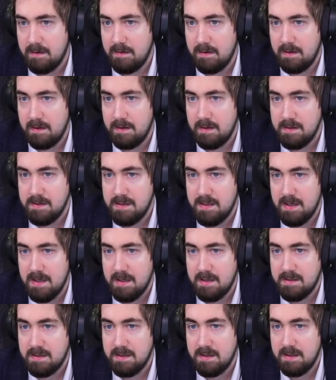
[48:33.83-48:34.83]
It doesn't
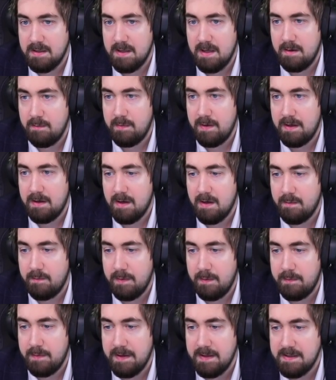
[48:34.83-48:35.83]
actually let me
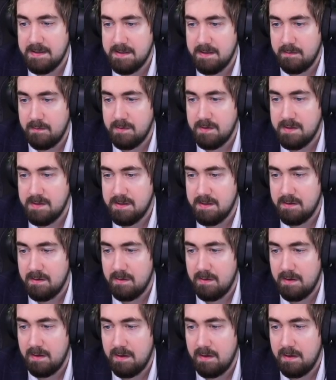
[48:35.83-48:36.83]
copy paste them, which is
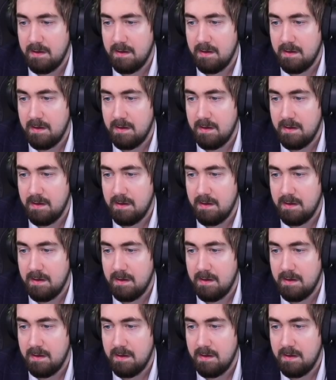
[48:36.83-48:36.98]
annoying.